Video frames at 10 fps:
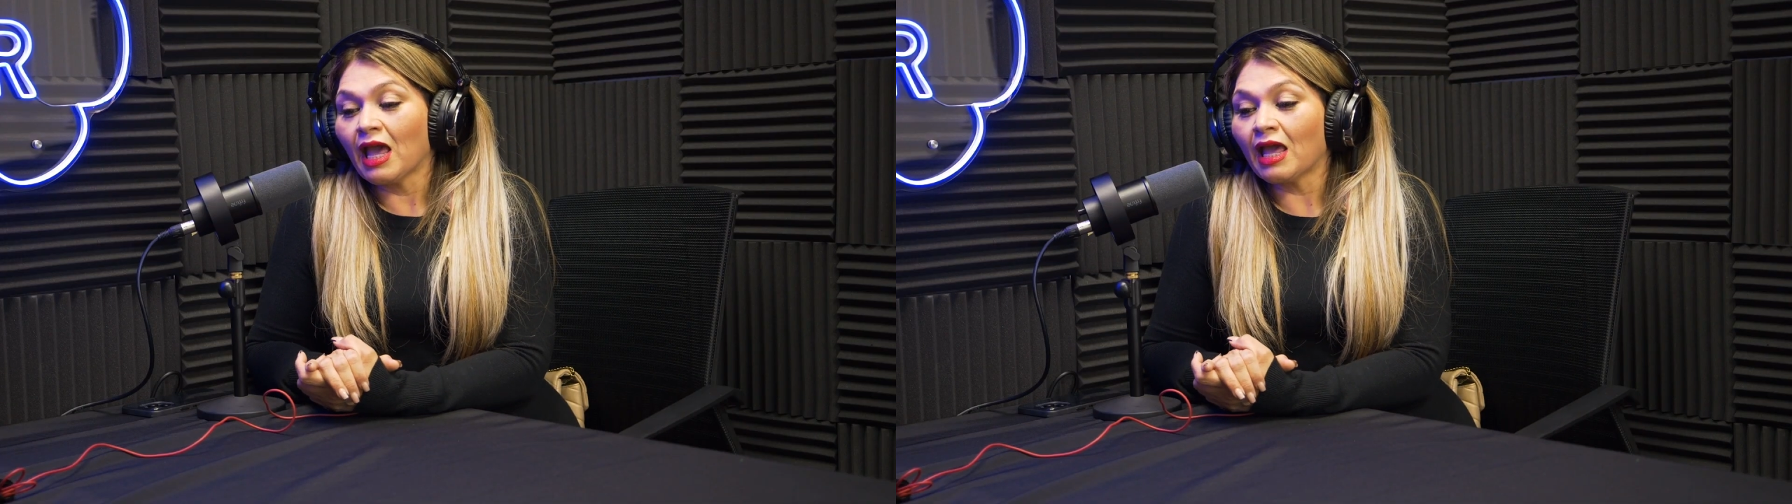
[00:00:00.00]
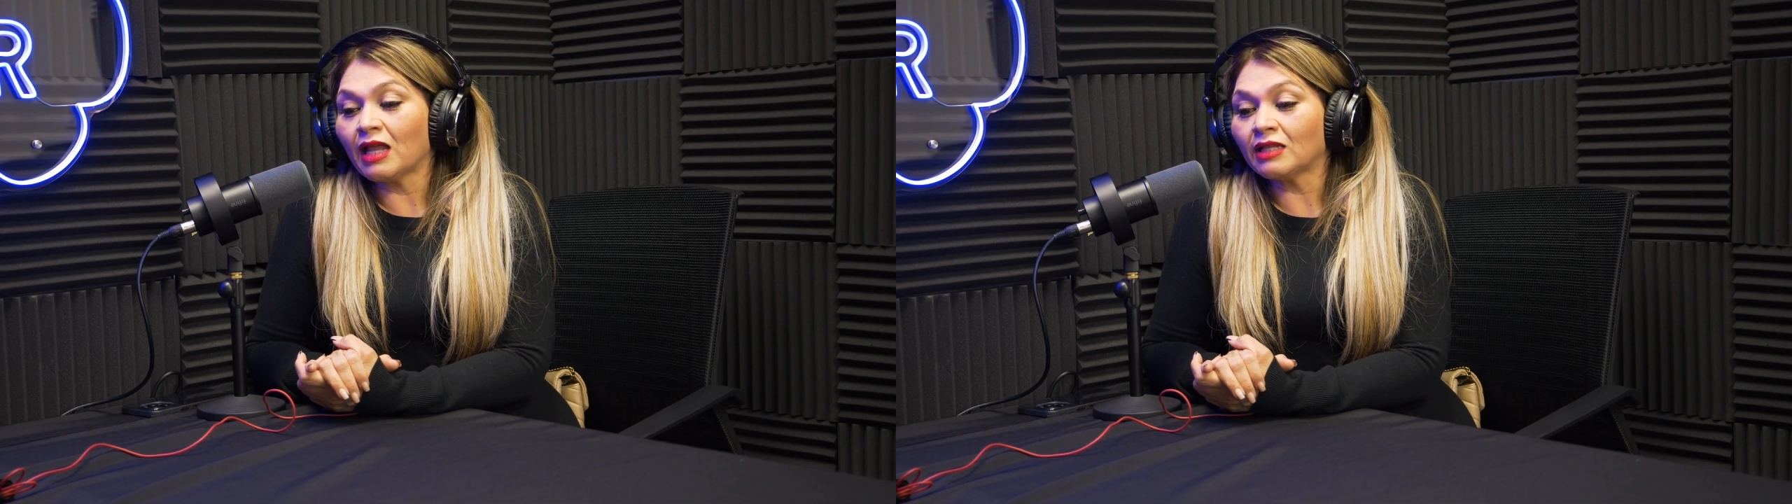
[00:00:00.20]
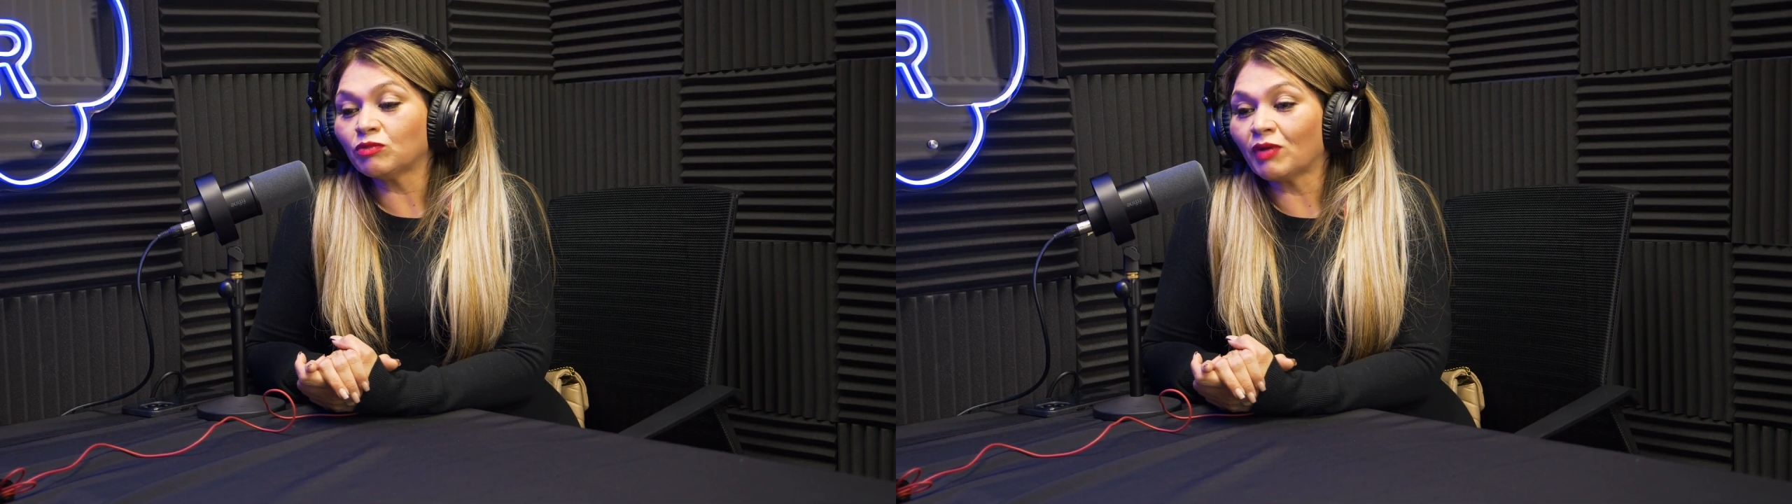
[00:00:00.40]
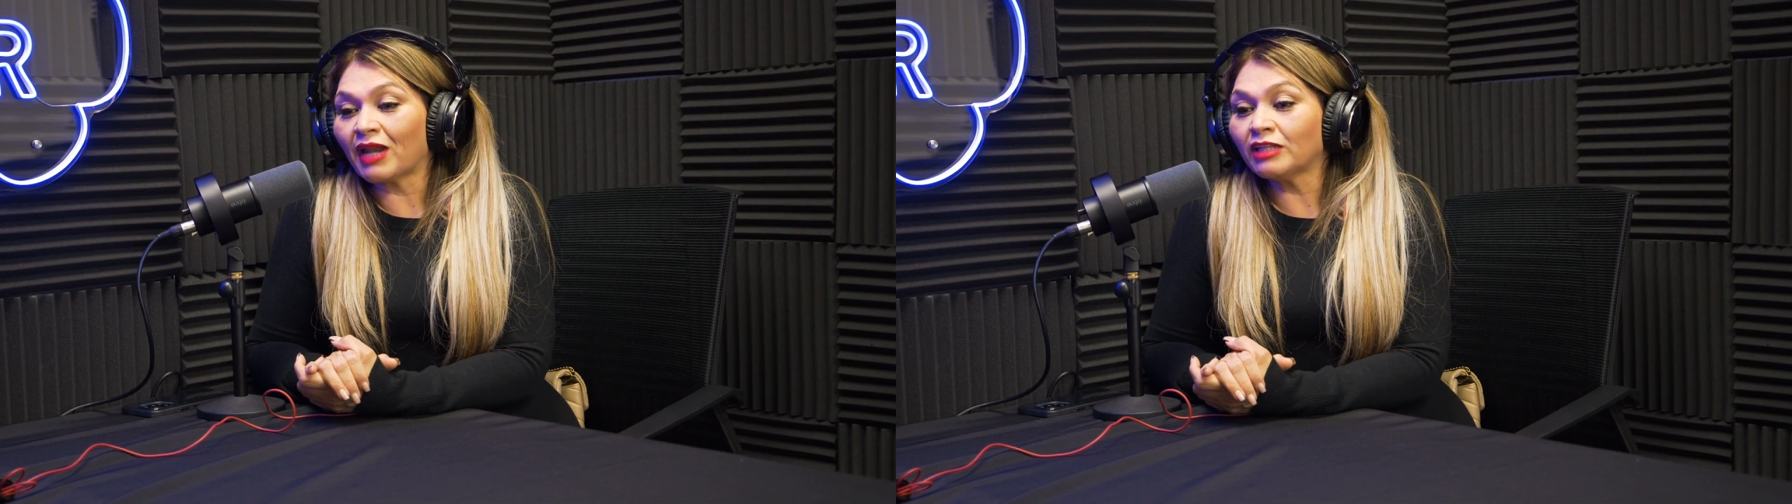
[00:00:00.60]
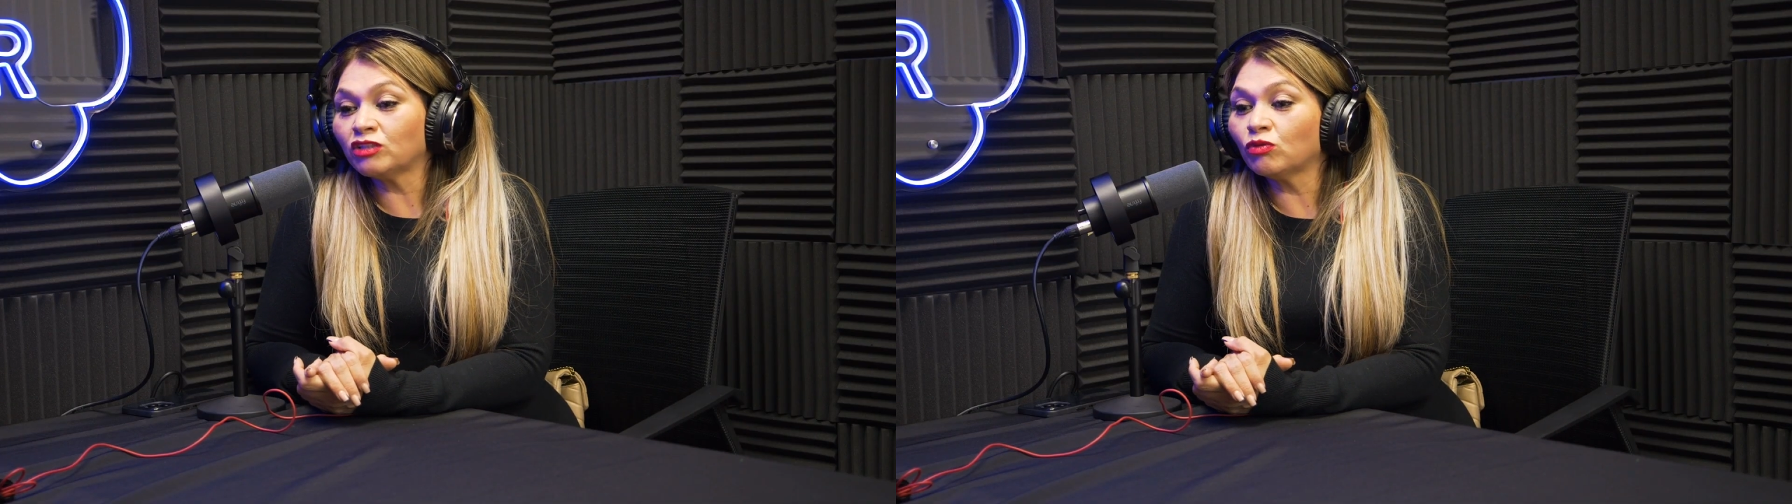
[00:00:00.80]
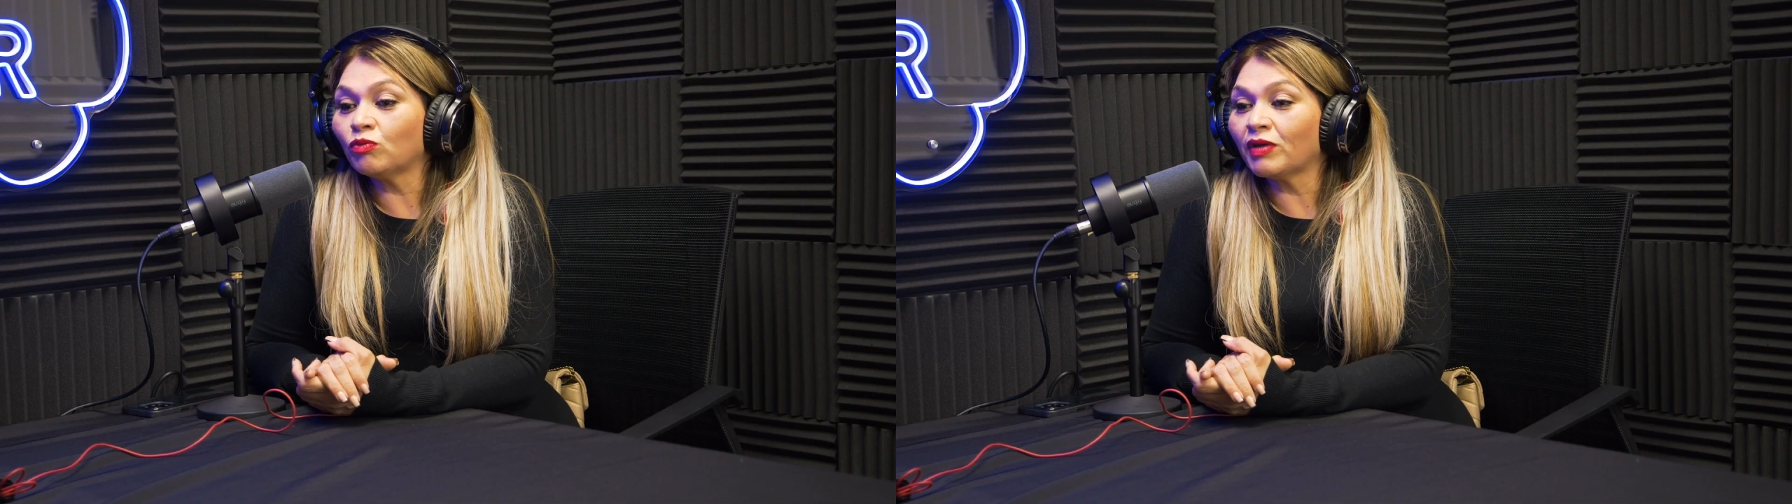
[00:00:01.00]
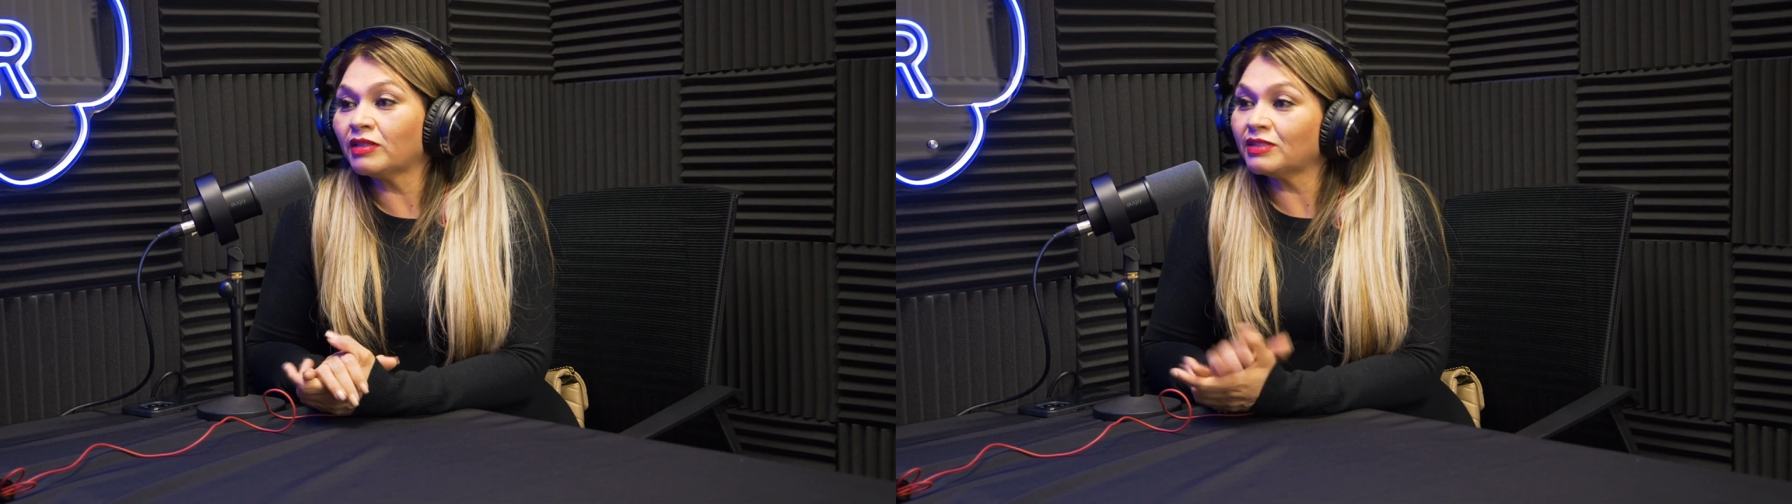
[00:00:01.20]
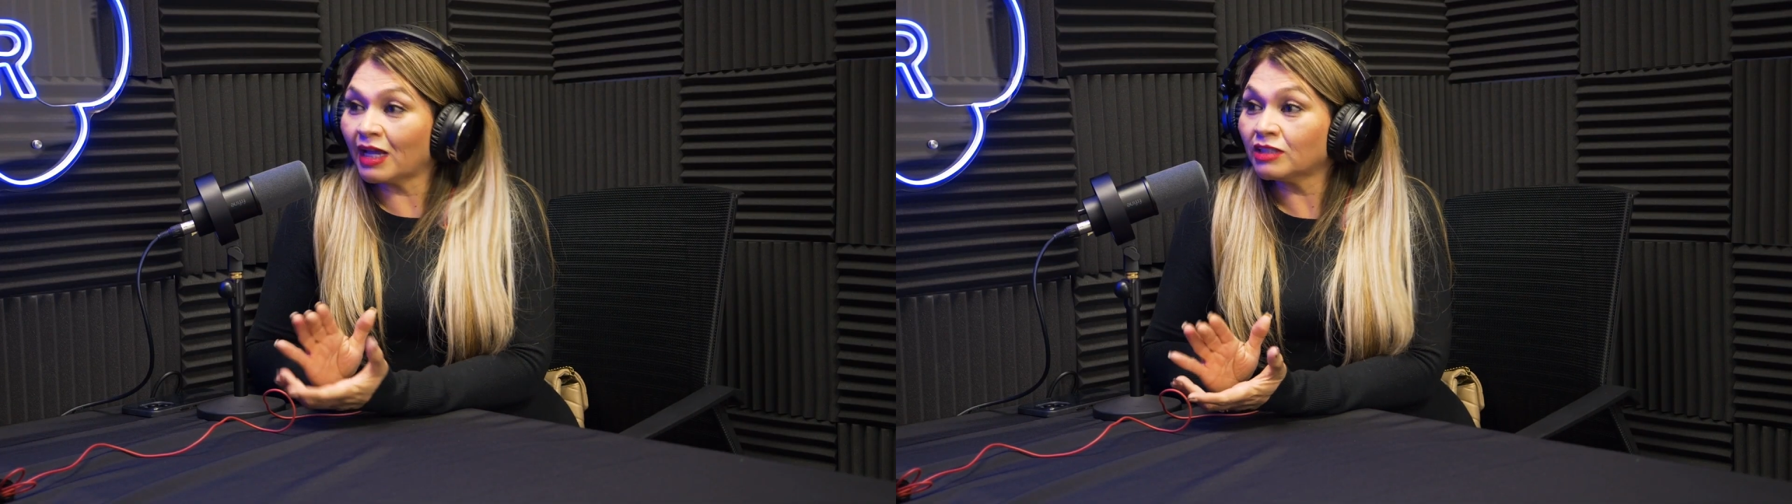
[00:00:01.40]
And what I do with
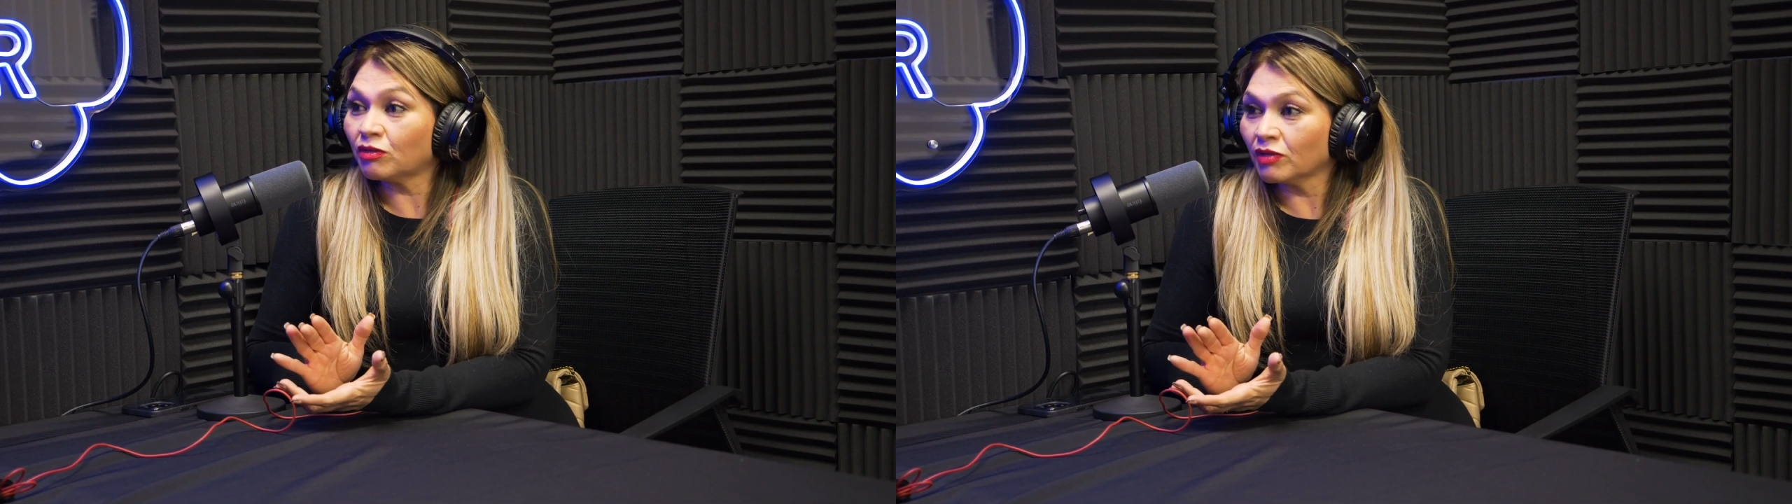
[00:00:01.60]
Deandra